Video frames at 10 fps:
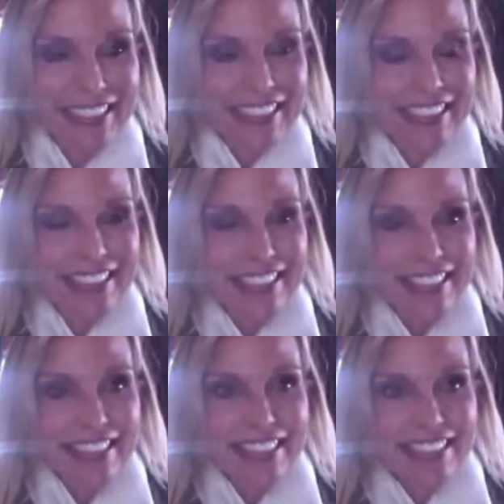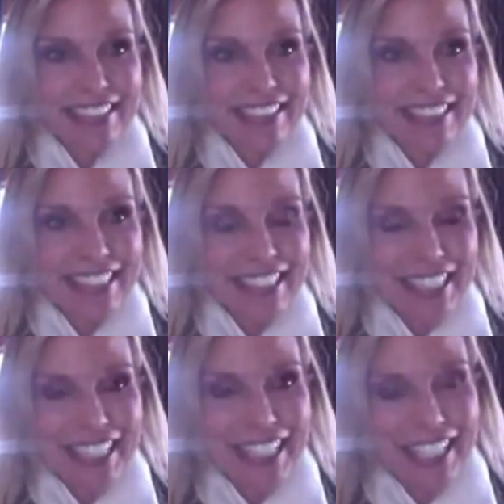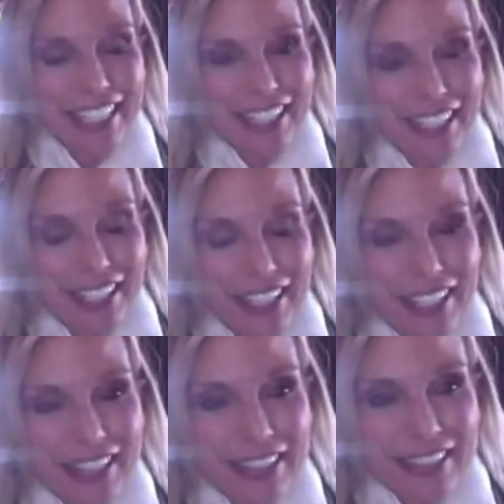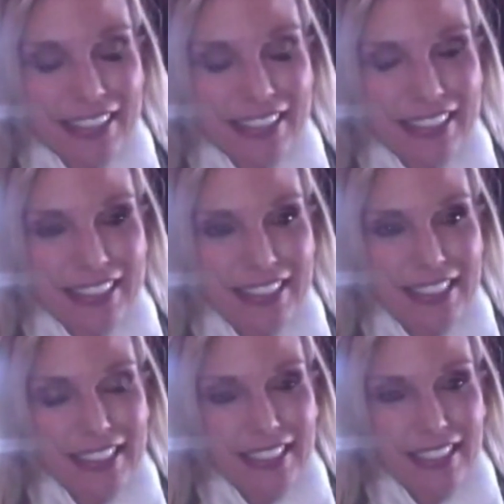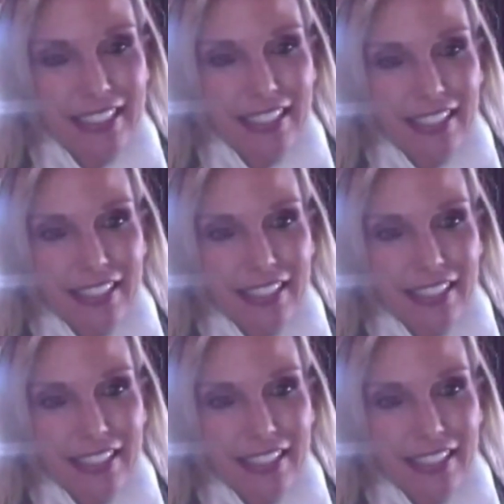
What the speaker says: The person shown says nothing.